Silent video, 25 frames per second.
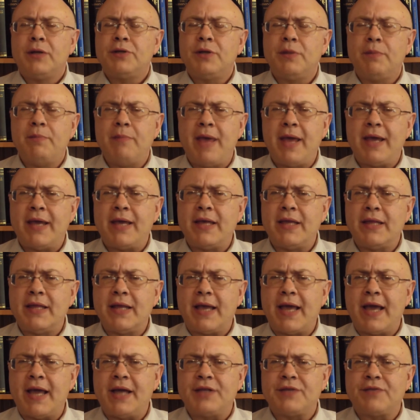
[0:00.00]
to making
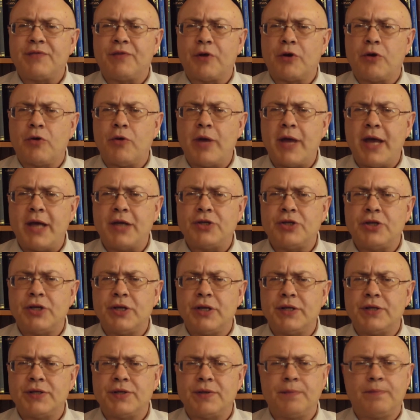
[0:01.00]
the case for
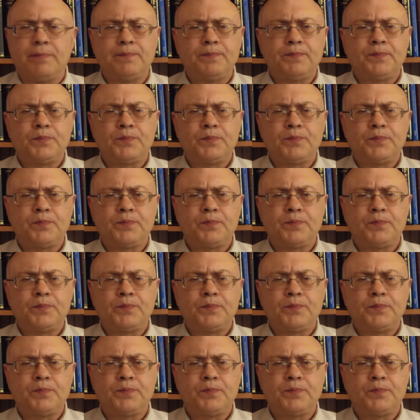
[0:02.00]
creationism.